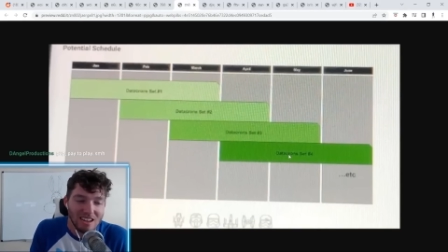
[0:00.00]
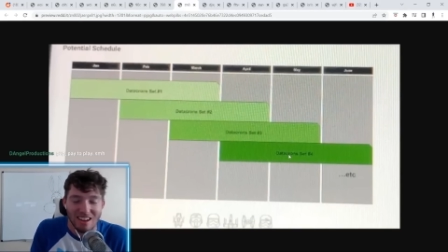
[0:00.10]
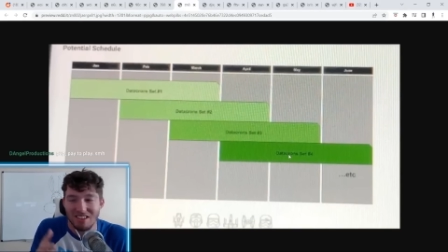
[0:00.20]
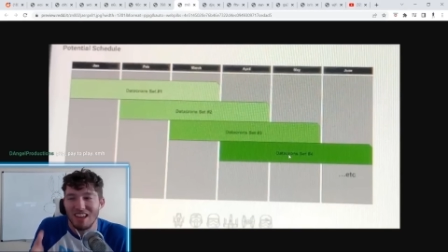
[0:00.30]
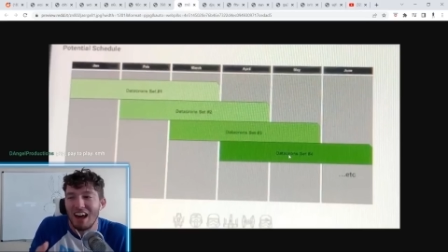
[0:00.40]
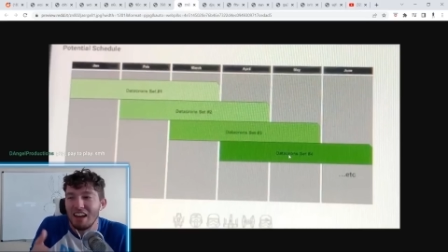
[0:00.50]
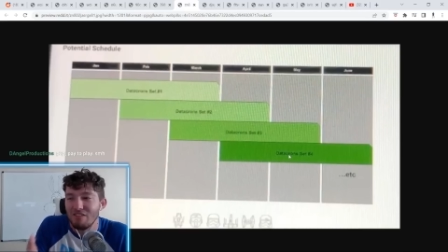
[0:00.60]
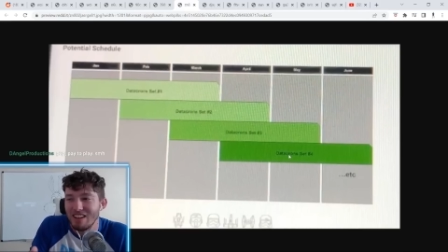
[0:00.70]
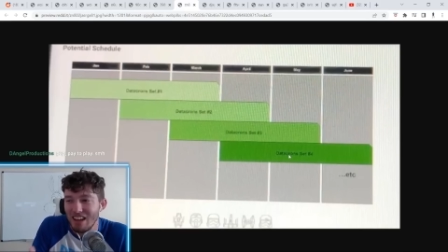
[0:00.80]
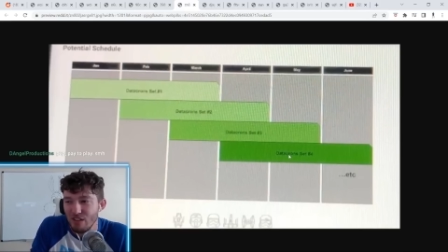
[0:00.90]
It's kind of
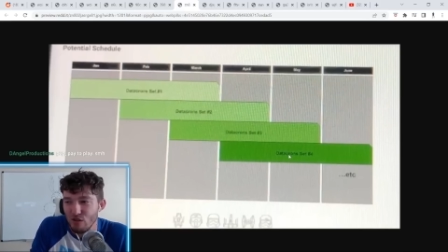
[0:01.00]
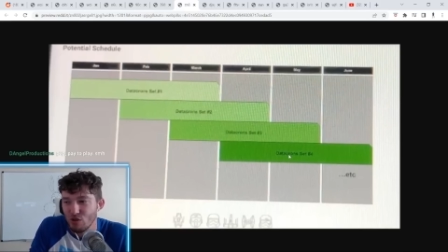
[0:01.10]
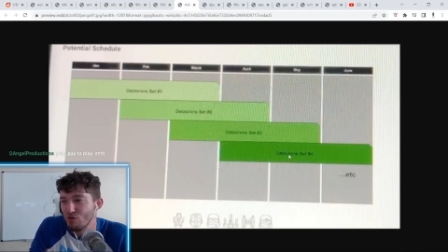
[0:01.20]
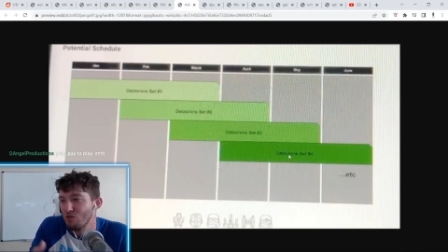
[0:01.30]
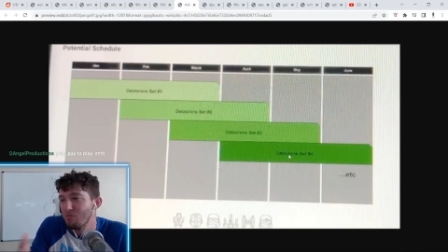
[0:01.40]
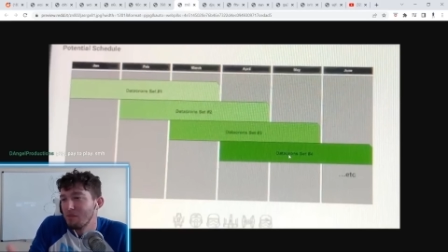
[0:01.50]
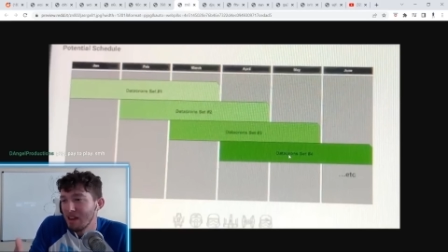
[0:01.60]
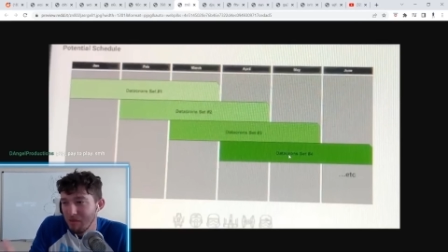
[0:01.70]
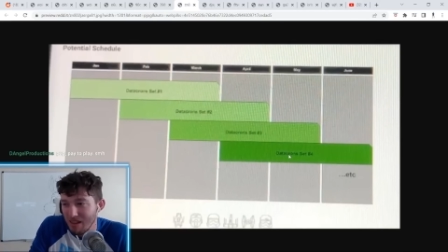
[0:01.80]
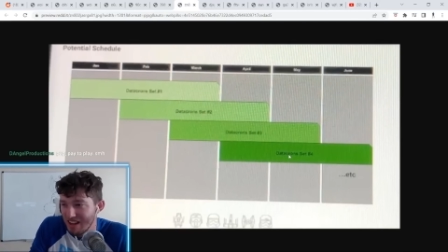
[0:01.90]
a net neutral,
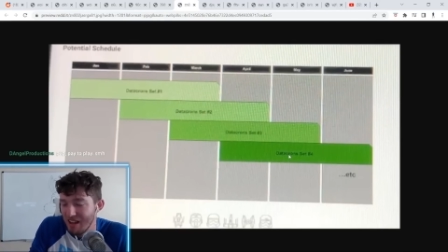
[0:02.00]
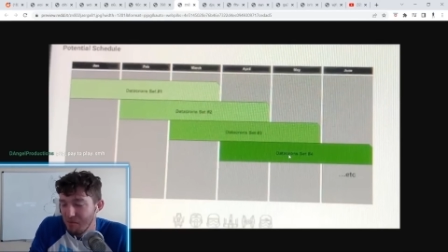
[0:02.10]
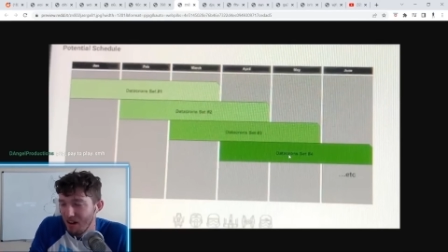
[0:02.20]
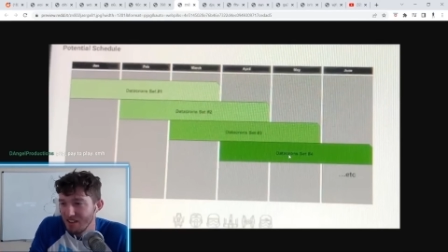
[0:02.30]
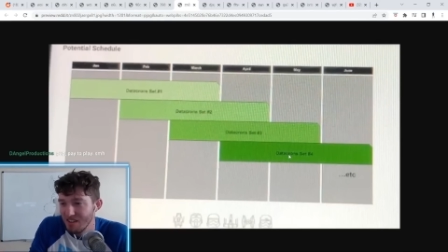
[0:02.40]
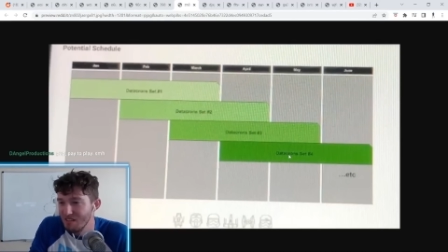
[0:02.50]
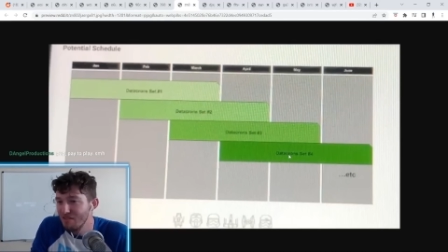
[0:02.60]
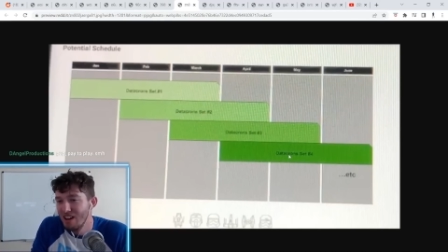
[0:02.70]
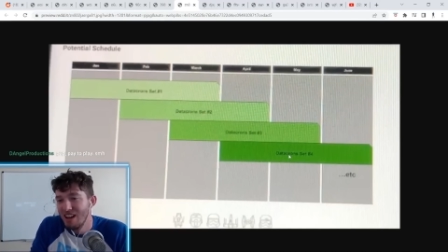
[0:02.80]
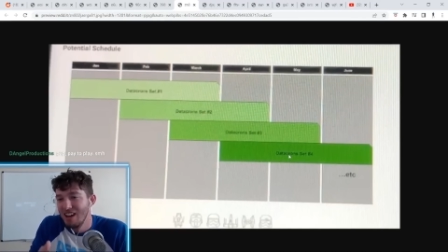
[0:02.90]
maybe a net positive.